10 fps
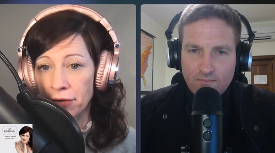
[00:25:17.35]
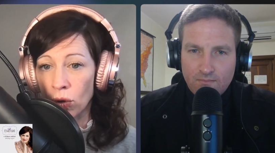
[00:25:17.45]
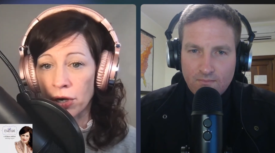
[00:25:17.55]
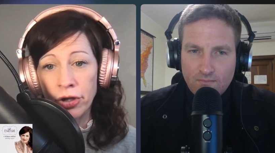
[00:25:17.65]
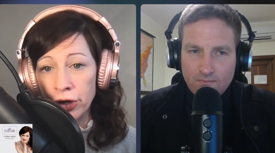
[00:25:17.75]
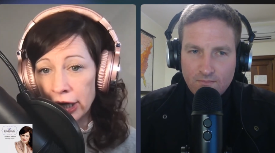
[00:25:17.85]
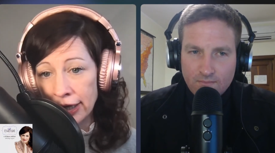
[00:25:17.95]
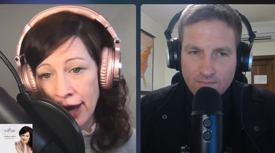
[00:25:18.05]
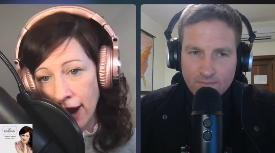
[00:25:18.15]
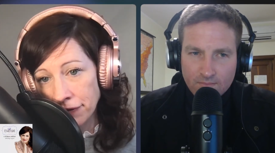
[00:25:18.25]
Speaker 1: or good
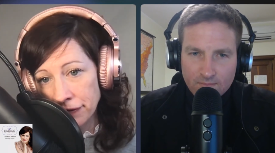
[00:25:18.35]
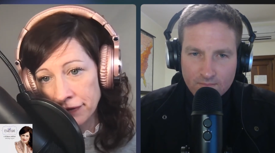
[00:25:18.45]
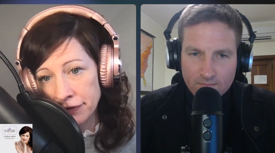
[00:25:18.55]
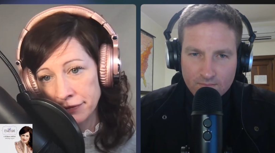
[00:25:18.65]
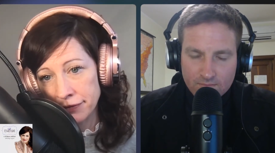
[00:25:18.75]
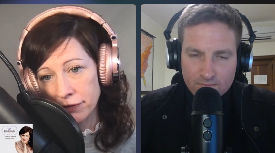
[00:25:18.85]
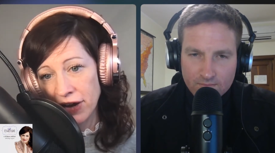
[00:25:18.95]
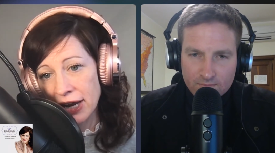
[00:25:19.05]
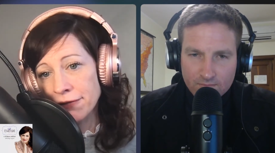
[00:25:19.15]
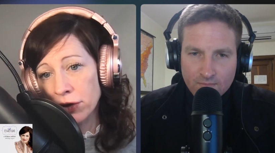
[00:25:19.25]
enough
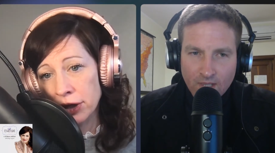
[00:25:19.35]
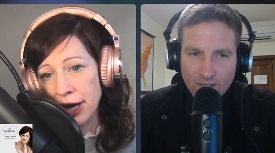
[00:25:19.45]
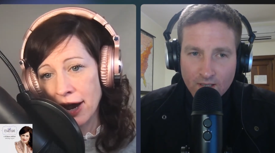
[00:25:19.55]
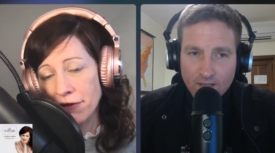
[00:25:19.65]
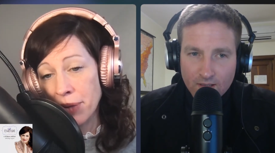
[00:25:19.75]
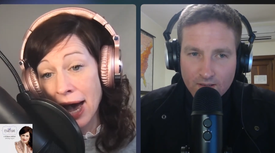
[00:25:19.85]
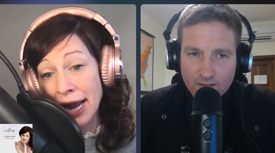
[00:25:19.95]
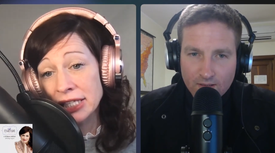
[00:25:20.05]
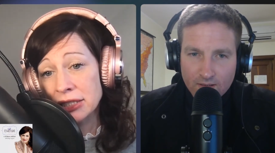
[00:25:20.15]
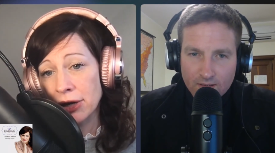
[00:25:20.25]
faithful enough,
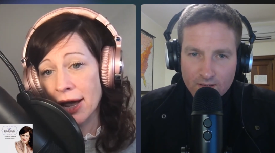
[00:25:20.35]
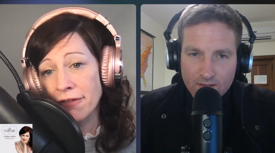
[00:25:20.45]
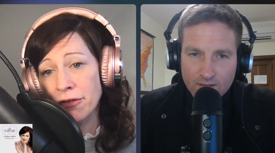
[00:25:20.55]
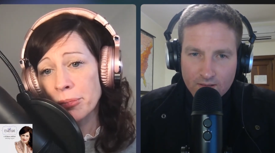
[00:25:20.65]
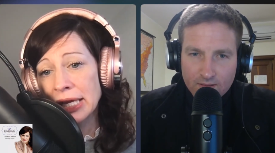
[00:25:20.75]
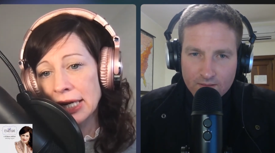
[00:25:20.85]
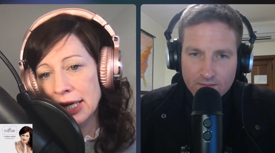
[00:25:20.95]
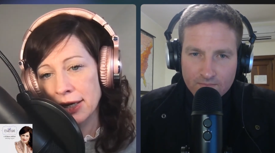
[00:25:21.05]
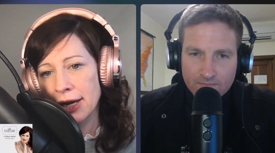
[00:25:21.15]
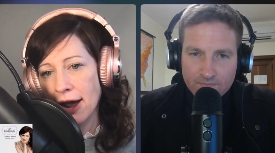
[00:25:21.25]
pious enough,
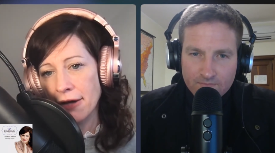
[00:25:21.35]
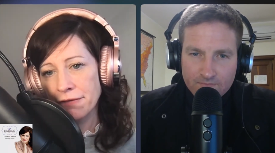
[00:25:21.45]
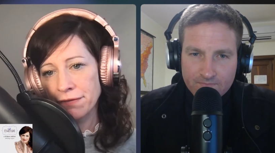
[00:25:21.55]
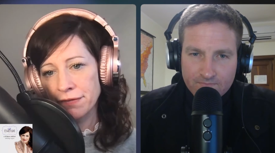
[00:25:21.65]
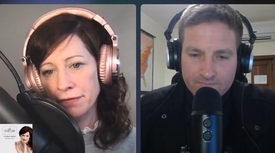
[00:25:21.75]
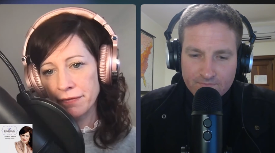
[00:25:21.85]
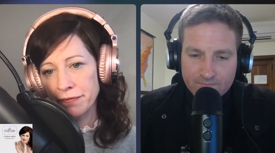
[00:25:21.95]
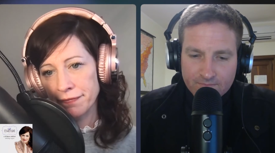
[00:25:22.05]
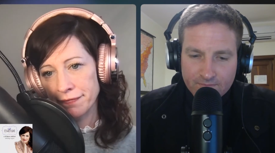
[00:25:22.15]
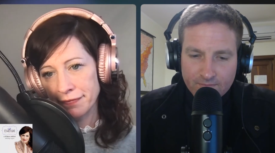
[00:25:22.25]
obedient enough.
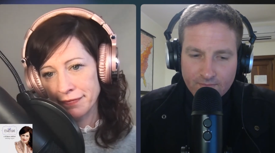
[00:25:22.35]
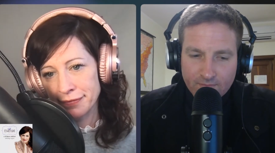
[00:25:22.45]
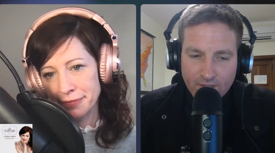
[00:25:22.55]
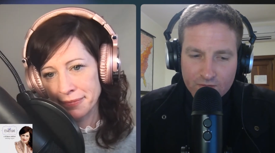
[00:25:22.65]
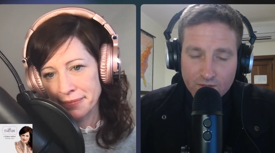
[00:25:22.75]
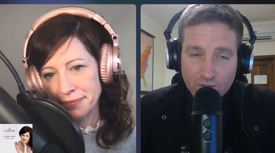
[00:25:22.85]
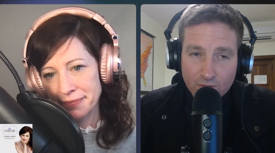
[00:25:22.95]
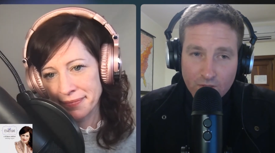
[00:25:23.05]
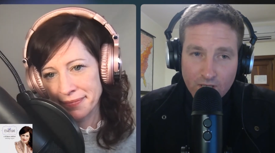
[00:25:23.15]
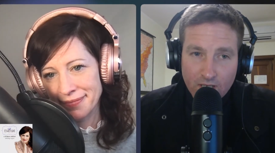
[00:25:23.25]

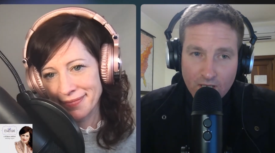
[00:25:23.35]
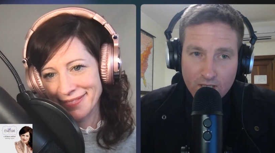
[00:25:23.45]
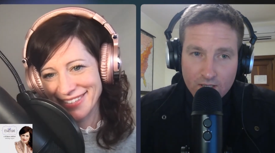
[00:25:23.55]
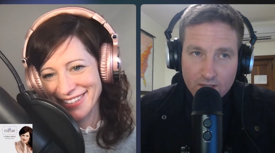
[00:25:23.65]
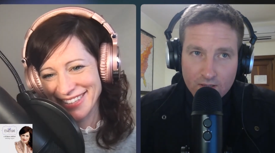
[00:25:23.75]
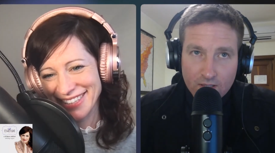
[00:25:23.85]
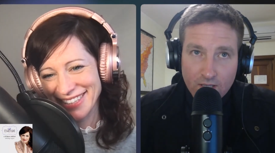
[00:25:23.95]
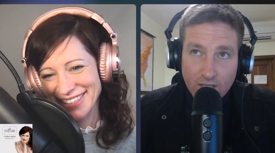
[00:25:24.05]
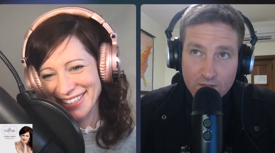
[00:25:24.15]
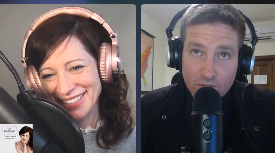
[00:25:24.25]
Speaker 2: So,
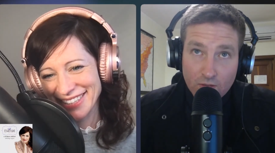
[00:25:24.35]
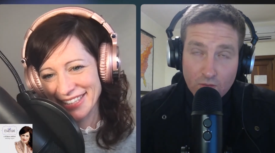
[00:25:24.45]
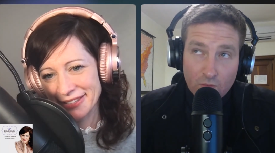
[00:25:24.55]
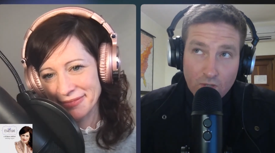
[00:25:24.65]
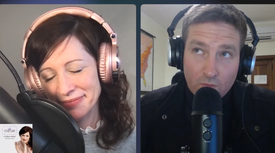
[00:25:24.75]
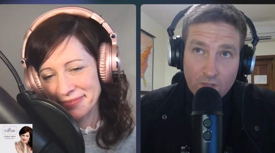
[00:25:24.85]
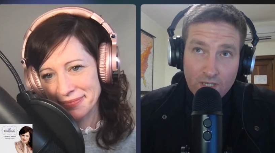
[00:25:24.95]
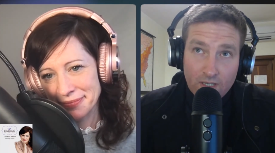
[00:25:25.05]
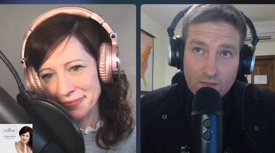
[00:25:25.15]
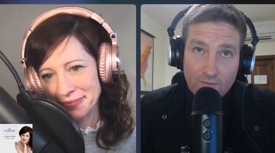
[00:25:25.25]
so when
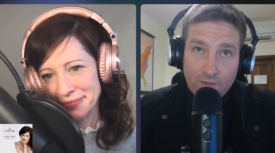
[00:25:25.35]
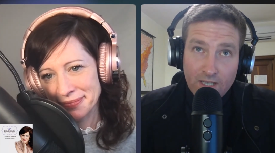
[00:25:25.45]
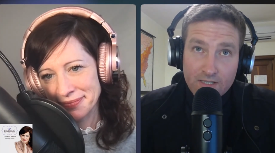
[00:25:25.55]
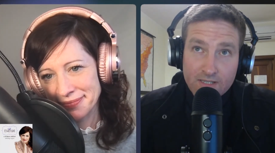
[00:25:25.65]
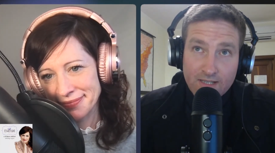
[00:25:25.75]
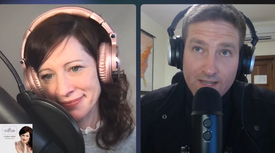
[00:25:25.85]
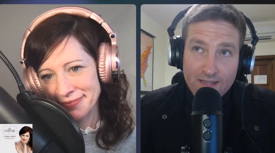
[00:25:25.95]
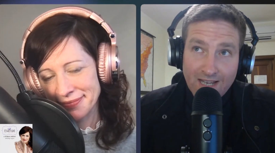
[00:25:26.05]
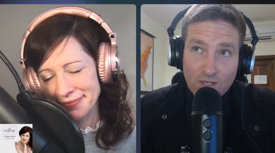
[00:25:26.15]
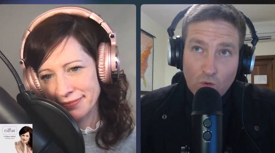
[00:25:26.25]
we face
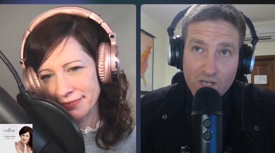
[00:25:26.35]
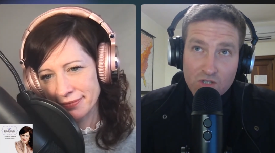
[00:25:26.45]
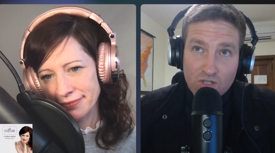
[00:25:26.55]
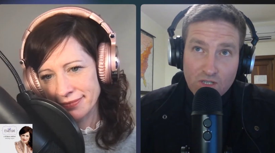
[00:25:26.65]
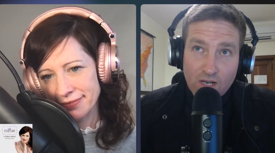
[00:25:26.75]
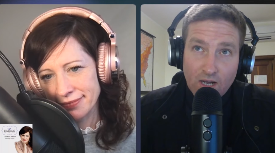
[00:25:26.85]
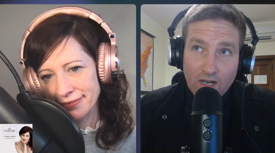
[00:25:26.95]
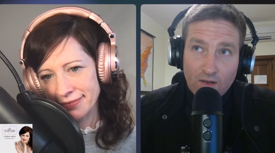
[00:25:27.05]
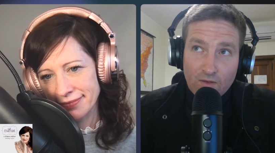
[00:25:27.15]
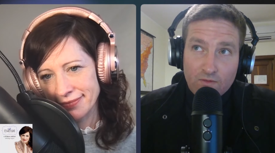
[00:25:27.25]
that question
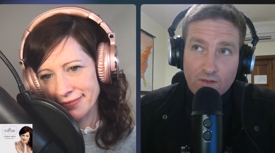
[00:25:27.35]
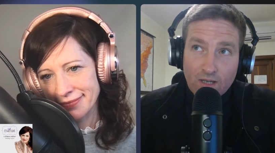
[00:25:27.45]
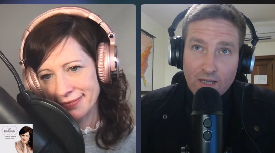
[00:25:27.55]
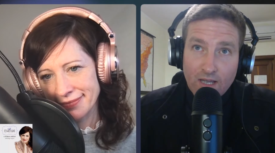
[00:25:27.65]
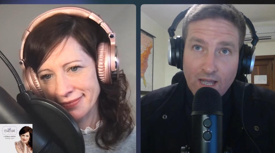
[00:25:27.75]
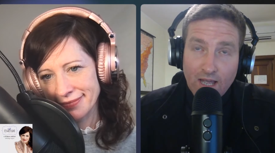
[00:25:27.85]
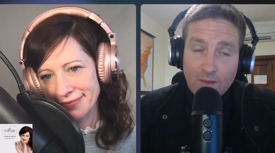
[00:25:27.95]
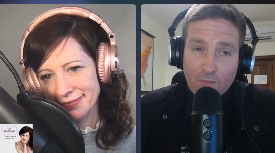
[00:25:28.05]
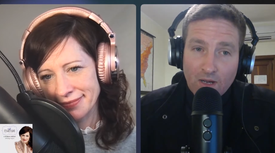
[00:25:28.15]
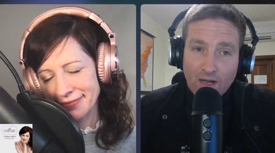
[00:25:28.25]
of,
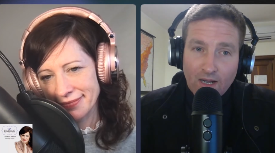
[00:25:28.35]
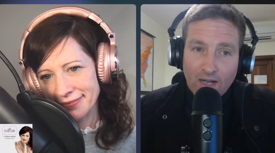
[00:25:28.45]
am